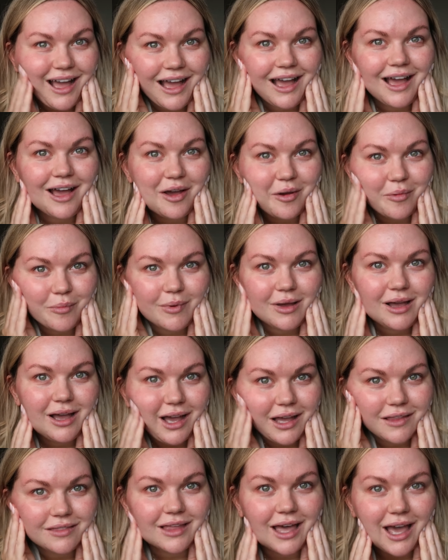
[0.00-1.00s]
um,
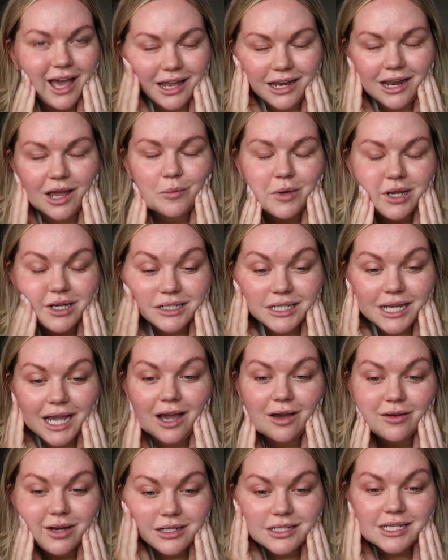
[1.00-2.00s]
and then I went
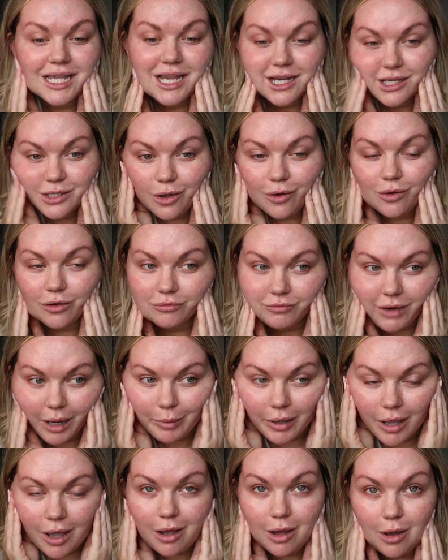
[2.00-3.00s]
down a TikTok
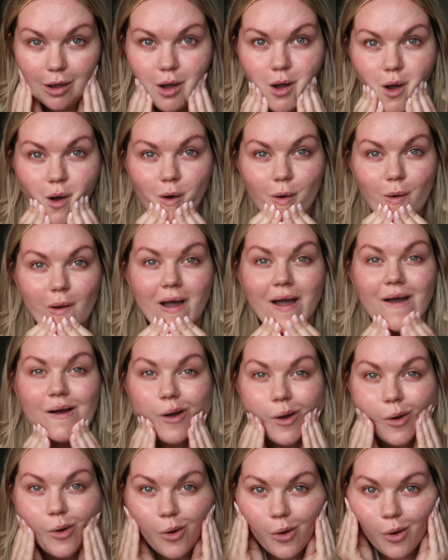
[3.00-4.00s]
rabbit hole
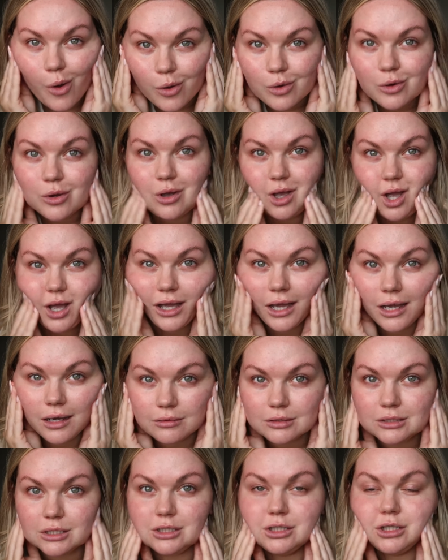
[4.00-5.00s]
on how
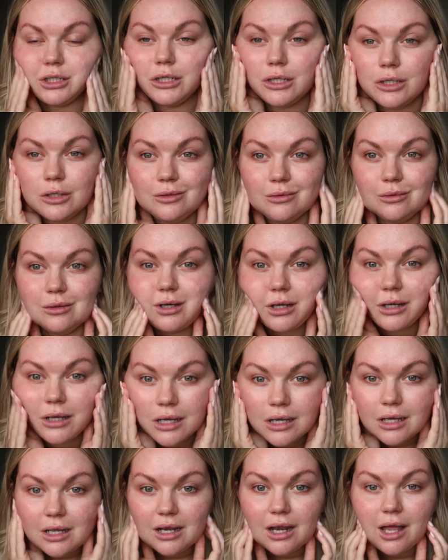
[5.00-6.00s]
to do
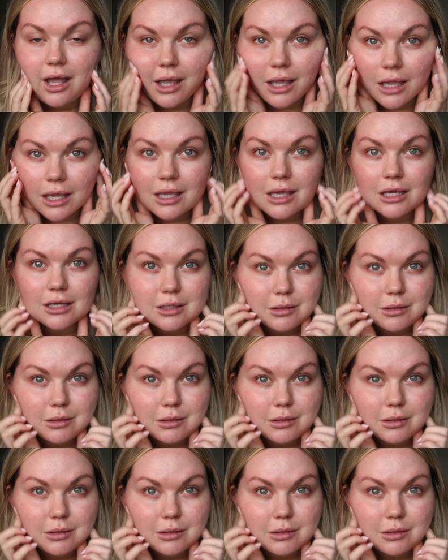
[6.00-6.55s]
like